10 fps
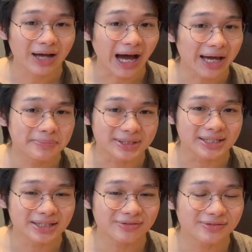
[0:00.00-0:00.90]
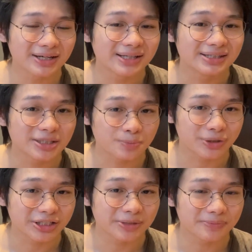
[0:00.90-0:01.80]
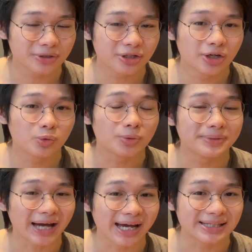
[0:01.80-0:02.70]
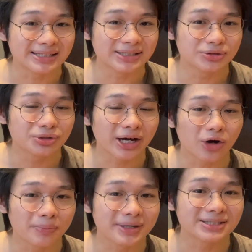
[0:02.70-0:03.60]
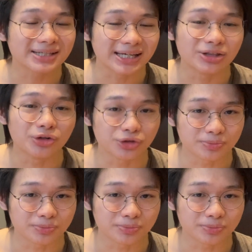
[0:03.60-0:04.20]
I believe this principle would be ideal to help us in those